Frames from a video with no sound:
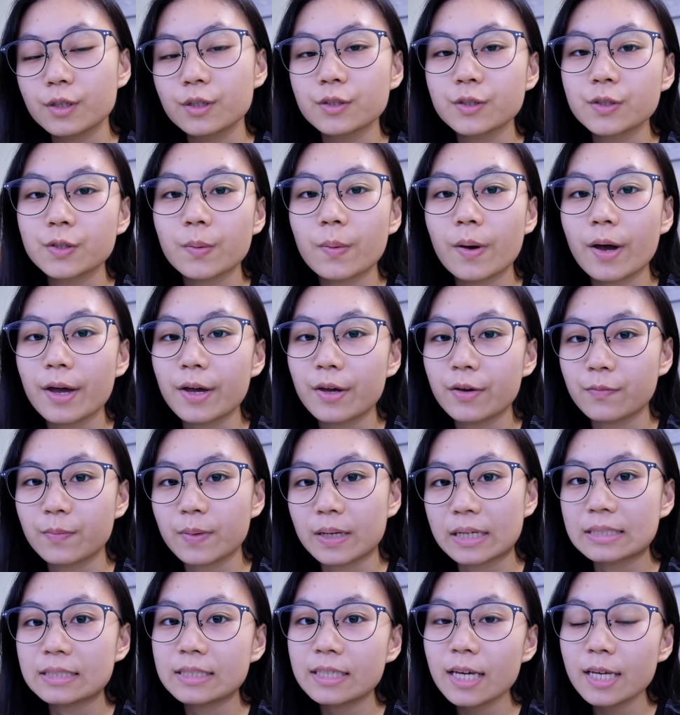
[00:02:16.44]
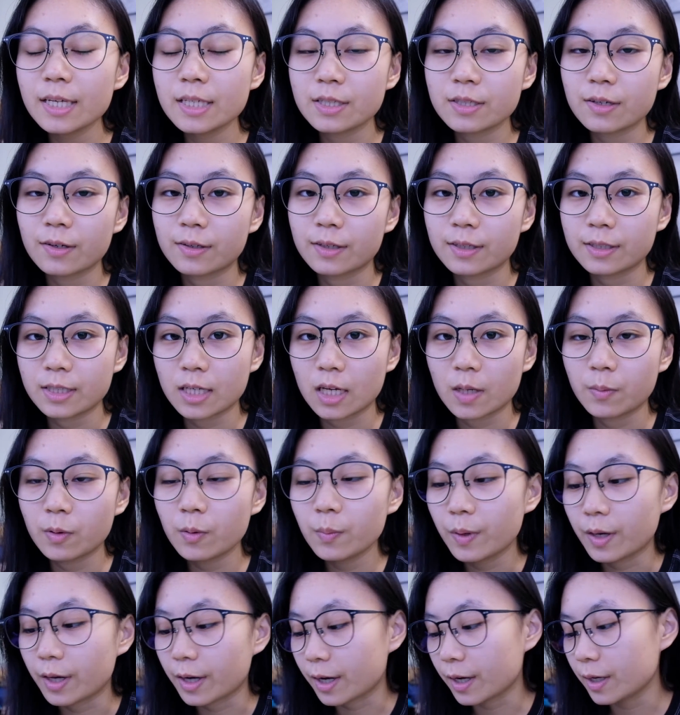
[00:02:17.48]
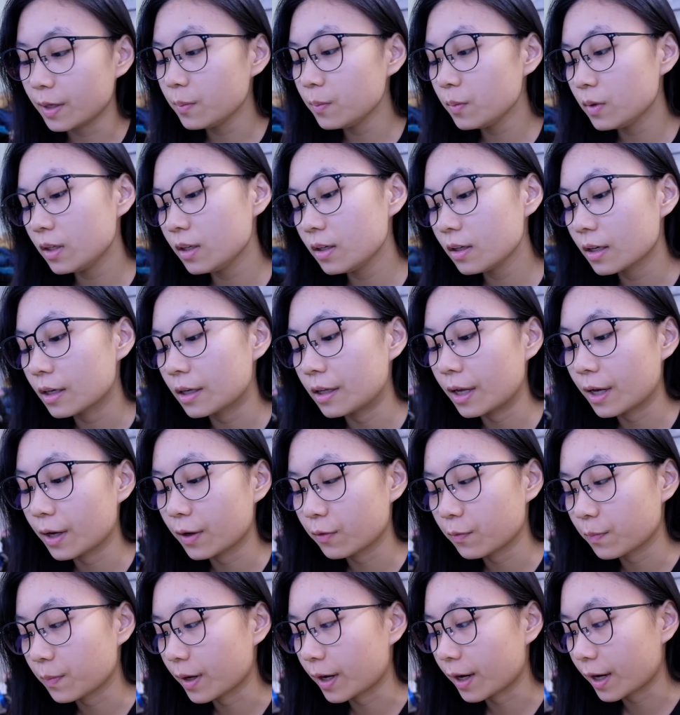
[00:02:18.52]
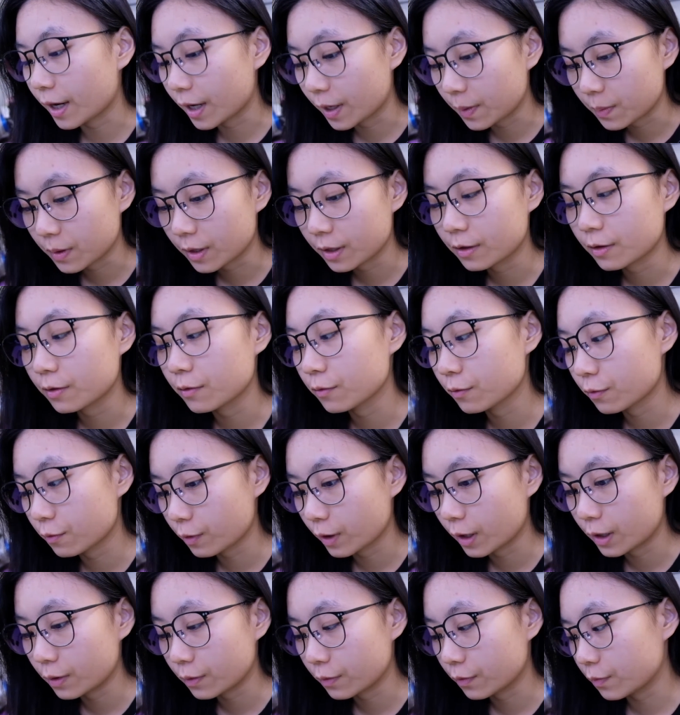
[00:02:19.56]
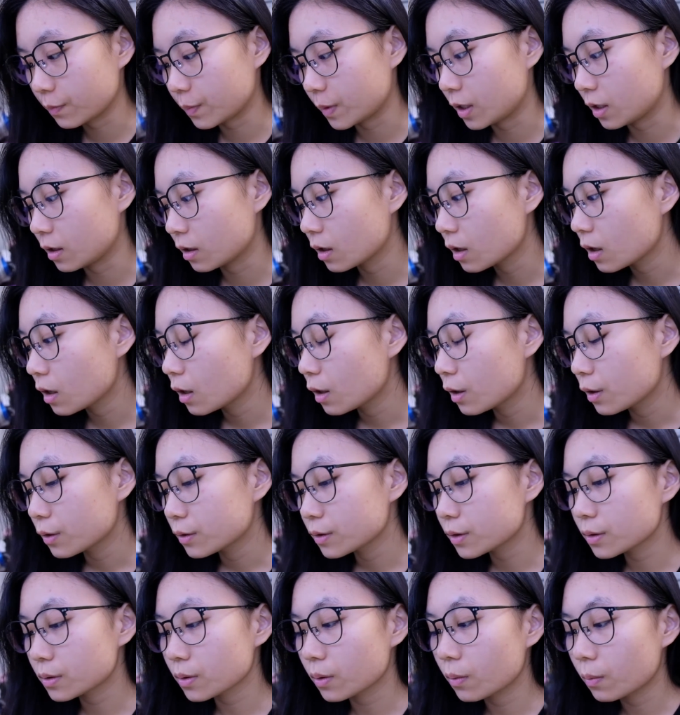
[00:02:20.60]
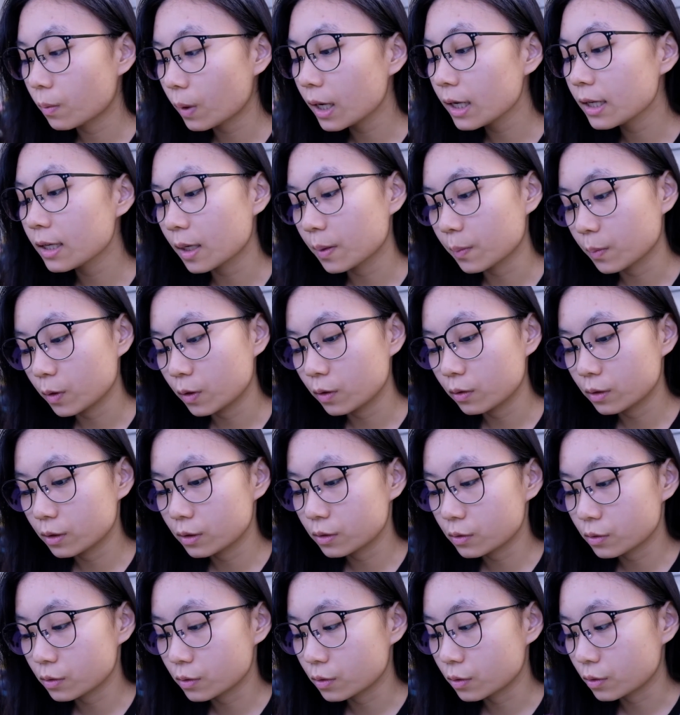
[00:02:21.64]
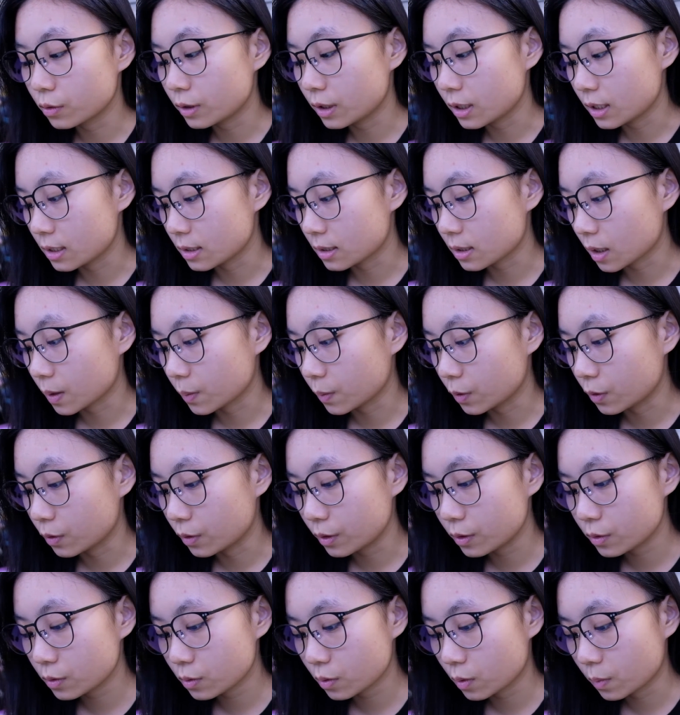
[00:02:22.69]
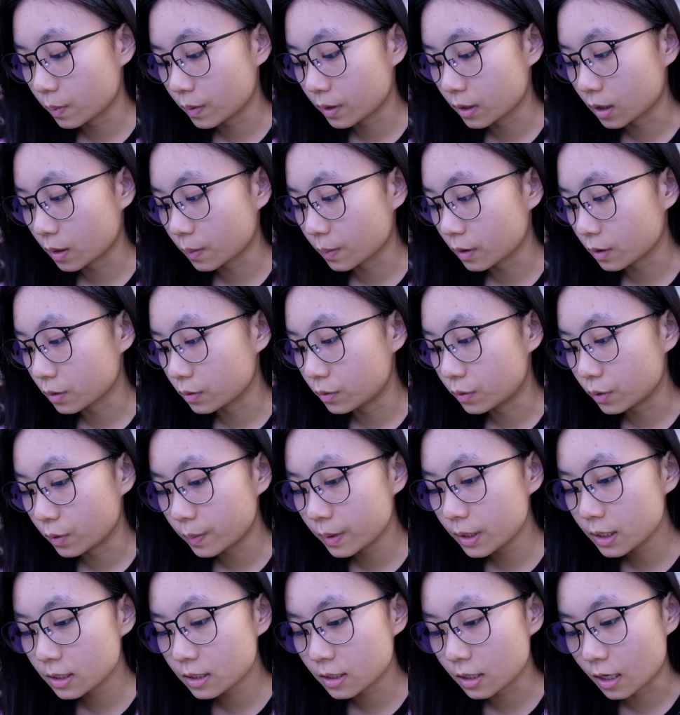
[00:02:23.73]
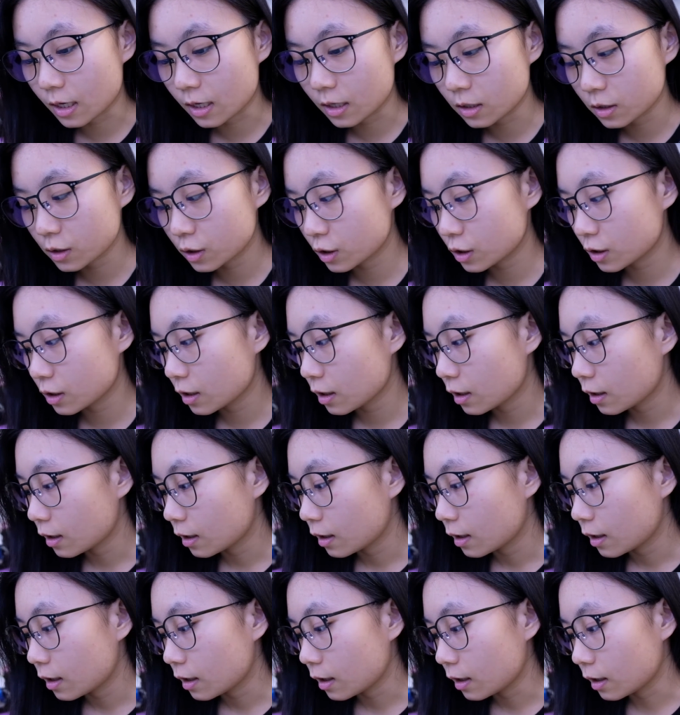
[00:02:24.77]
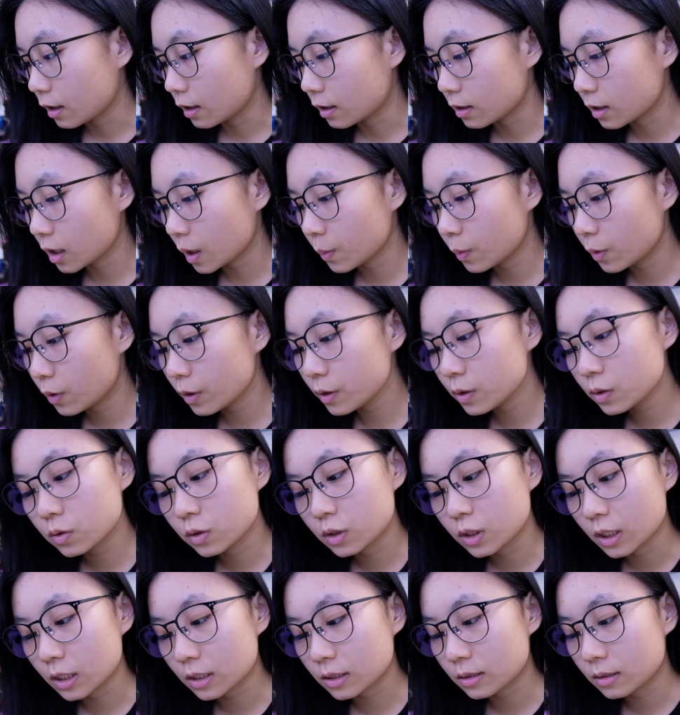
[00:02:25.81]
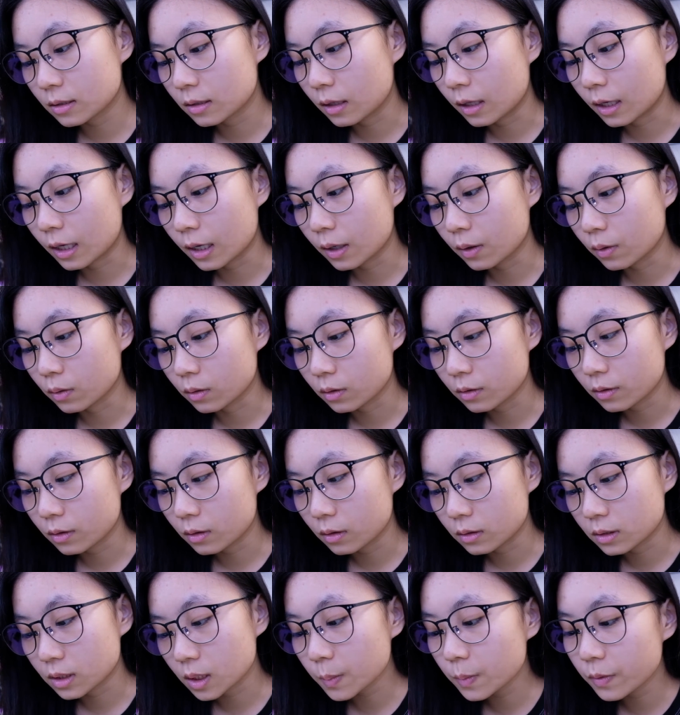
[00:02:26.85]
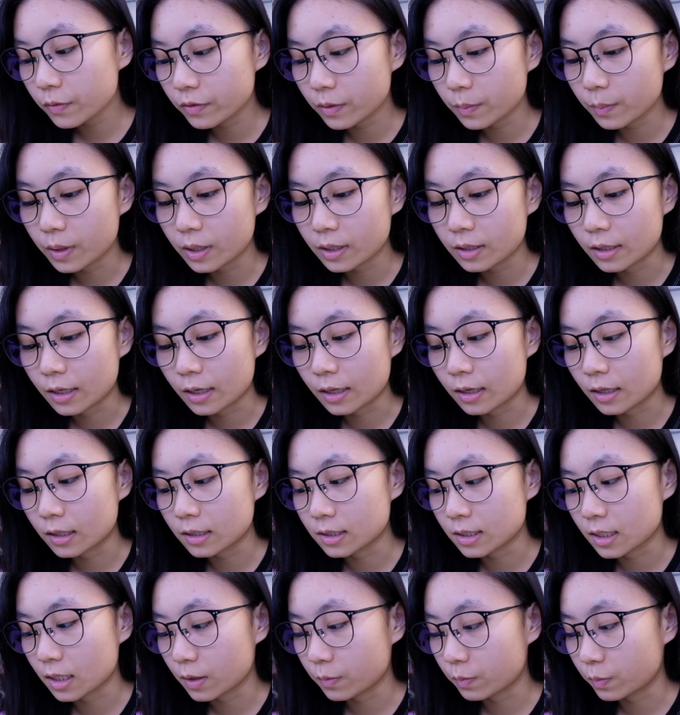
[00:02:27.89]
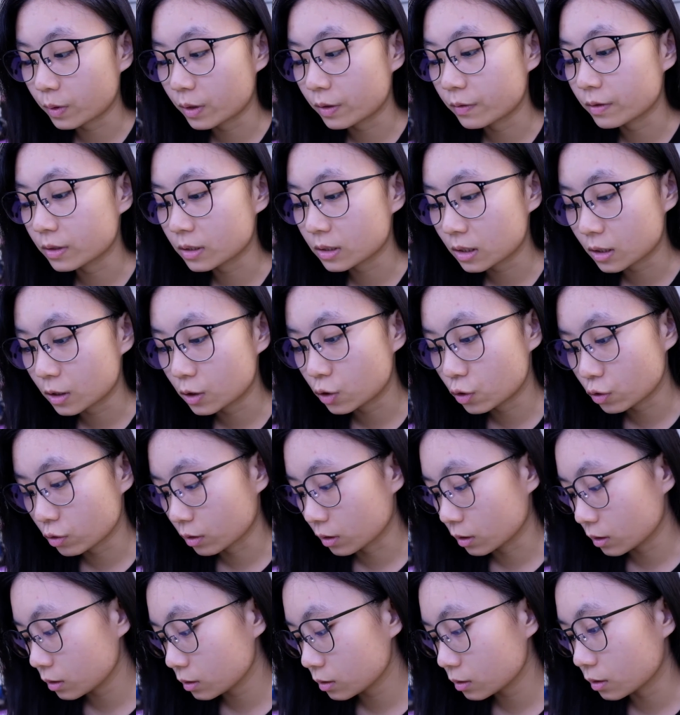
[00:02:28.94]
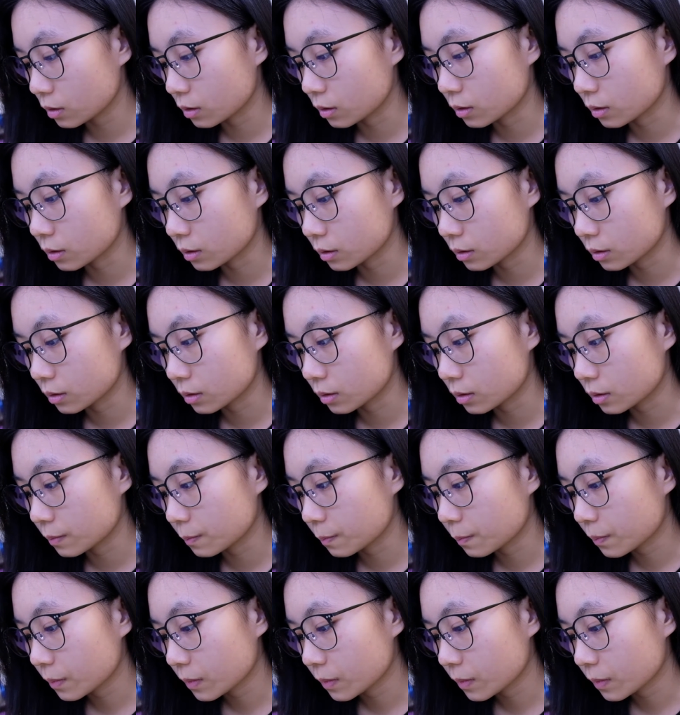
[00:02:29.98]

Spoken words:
So I have my skates on the table behind me and I have my iPad in front of me. So what I'm going to do is I'm going to open up Adobe Sketch and I'm going to just lay out some of the mandalas that I've previously drawn on